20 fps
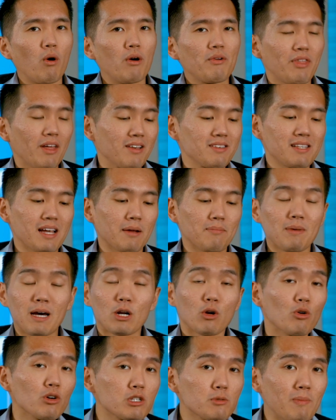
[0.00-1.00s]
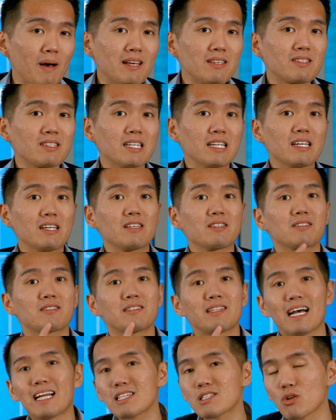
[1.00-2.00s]
things like medical expenses,
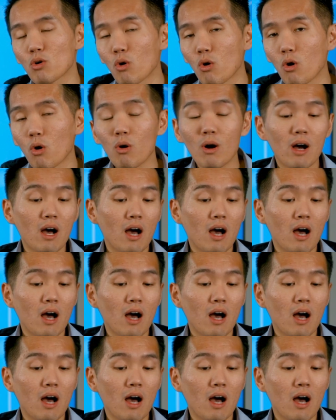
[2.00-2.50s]
dental,